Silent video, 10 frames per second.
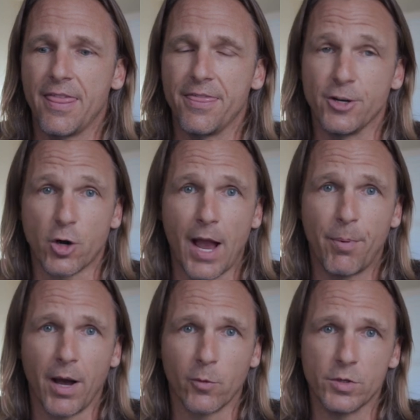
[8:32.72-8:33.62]
the
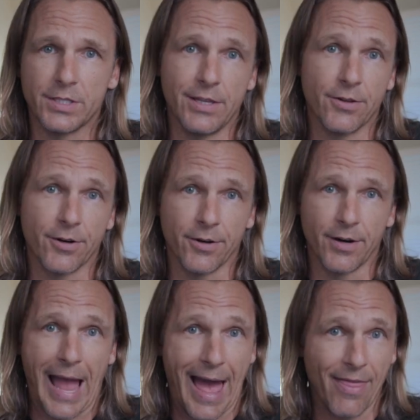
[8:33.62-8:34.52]
tripod was
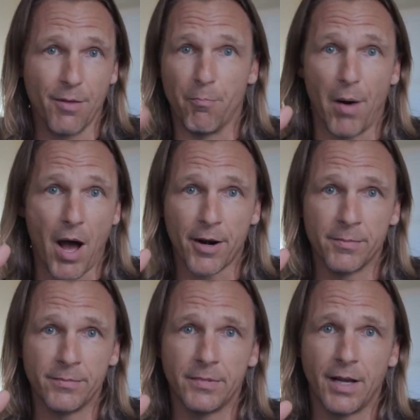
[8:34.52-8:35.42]
either at the
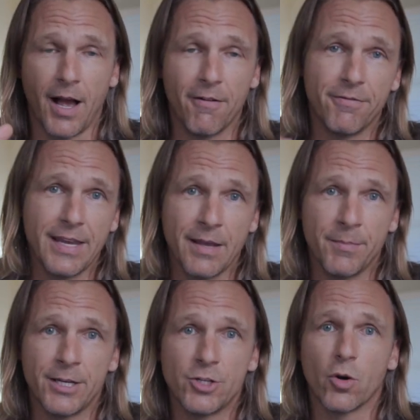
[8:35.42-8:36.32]
bottom of the
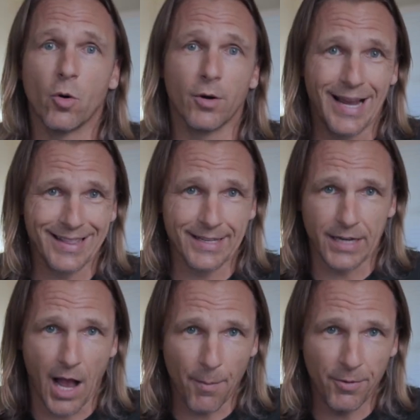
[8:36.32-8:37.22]
image or at the
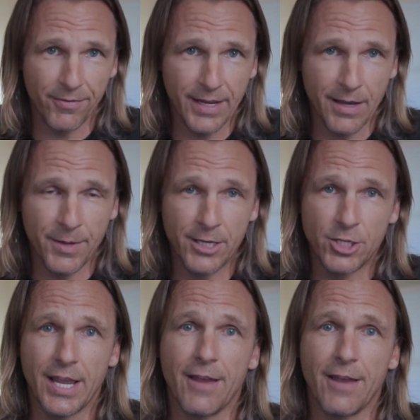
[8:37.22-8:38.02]
top of the image.